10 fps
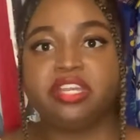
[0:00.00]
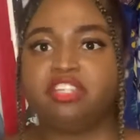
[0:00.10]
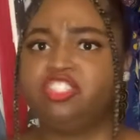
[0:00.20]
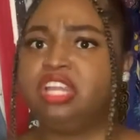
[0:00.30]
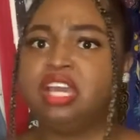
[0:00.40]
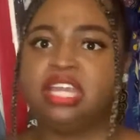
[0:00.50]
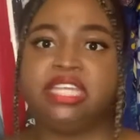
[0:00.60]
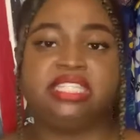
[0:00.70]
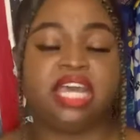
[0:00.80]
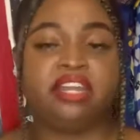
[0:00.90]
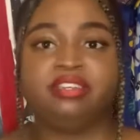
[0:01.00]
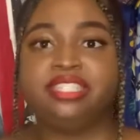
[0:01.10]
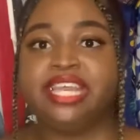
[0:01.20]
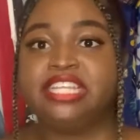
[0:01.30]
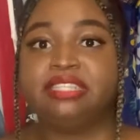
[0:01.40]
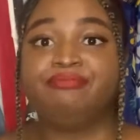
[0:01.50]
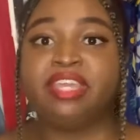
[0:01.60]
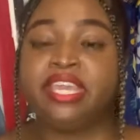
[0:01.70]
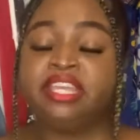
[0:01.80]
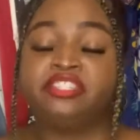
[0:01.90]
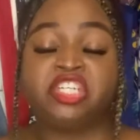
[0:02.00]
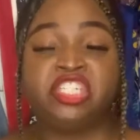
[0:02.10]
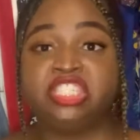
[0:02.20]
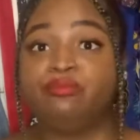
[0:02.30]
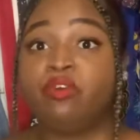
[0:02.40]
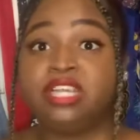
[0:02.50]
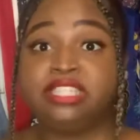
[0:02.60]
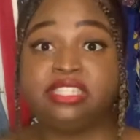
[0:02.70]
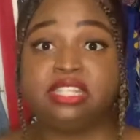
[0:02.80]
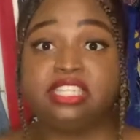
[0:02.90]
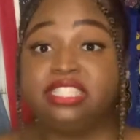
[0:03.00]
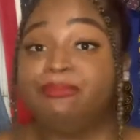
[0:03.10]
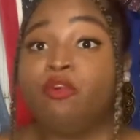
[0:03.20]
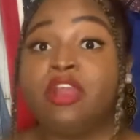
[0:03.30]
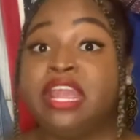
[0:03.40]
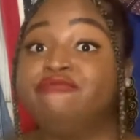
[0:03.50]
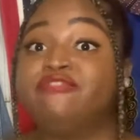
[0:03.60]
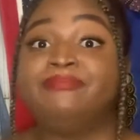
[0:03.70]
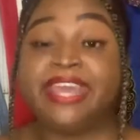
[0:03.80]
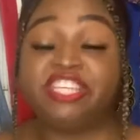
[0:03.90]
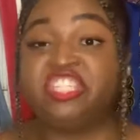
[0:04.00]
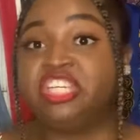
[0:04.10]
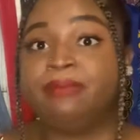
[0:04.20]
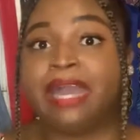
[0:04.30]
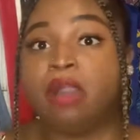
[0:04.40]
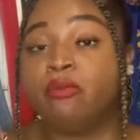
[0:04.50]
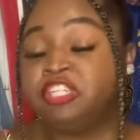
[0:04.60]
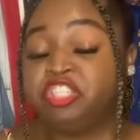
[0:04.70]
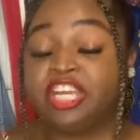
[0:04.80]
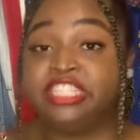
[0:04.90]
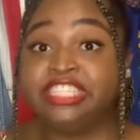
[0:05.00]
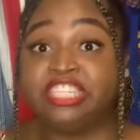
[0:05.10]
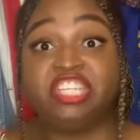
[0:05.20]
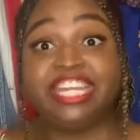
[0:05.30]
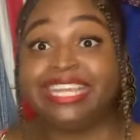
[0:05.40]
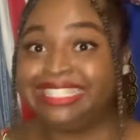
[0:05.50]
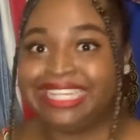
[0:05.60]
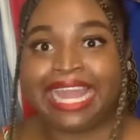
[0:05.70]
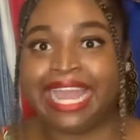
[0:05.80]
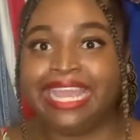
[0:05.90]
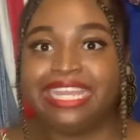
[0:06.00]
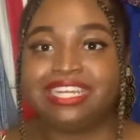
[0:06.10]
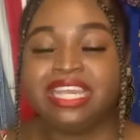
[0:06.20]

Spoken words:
struggling to understand some things, or just want some more information about what transitioning is like.